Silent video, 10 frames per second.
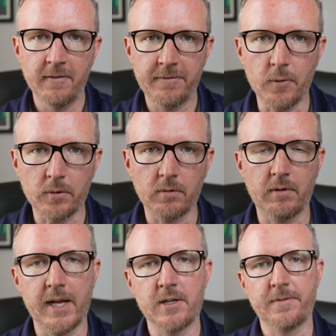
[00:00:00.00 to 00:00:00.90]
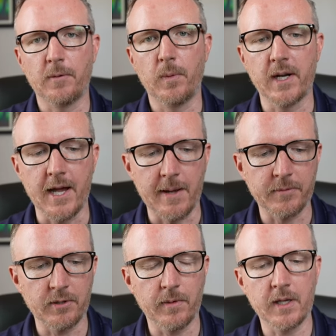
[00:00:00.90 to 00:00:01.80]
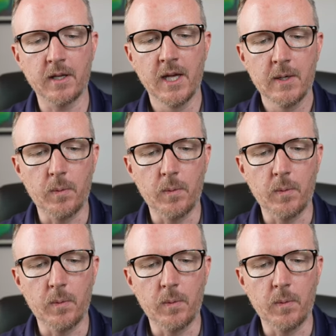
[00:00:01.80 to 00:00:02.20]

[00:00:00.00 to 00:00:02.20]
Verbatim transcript: focal range for what I'm doing,